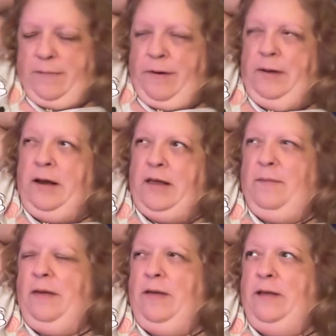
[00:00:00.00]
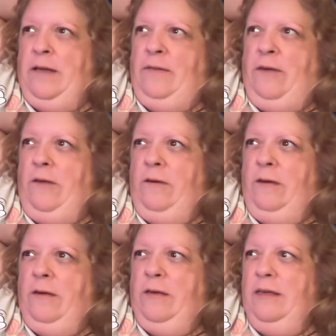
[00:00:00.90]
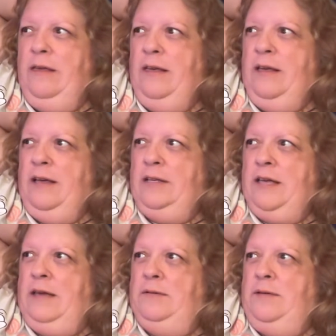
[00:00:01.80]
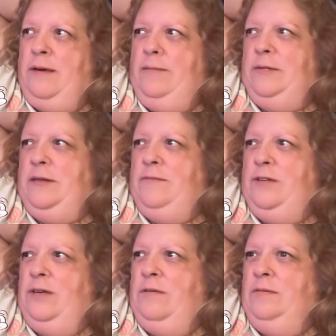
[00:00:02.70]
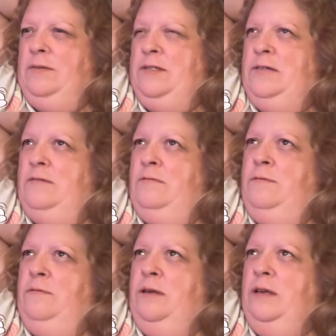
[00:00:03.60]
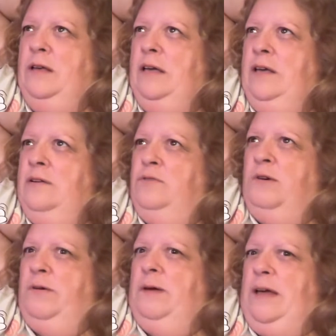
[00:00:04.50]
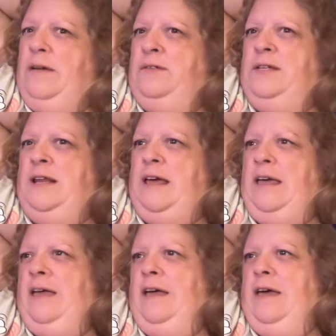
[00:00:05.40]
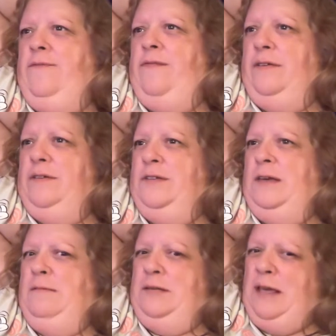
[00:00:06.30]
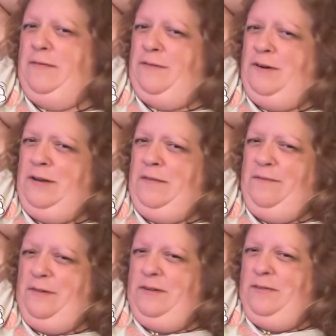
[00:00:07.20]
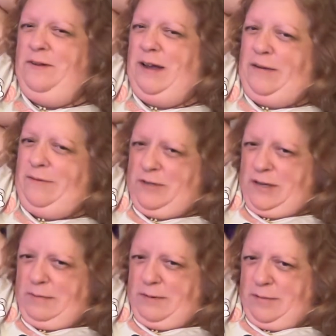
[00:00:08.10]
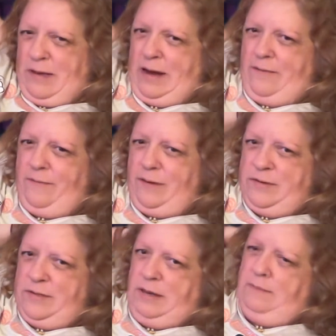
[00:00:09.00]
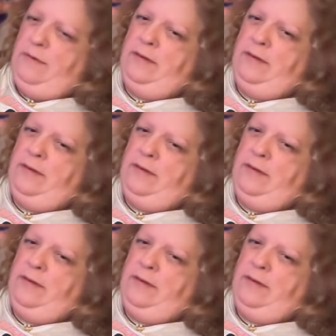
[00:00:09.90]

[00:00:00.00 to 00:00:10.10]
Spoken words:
I'm probably not gonna be on that long. Today I was so about myself too. It was so dreary out today. I fell asleep this afternoon for 2 3 hours. I was so bad I fell asleep.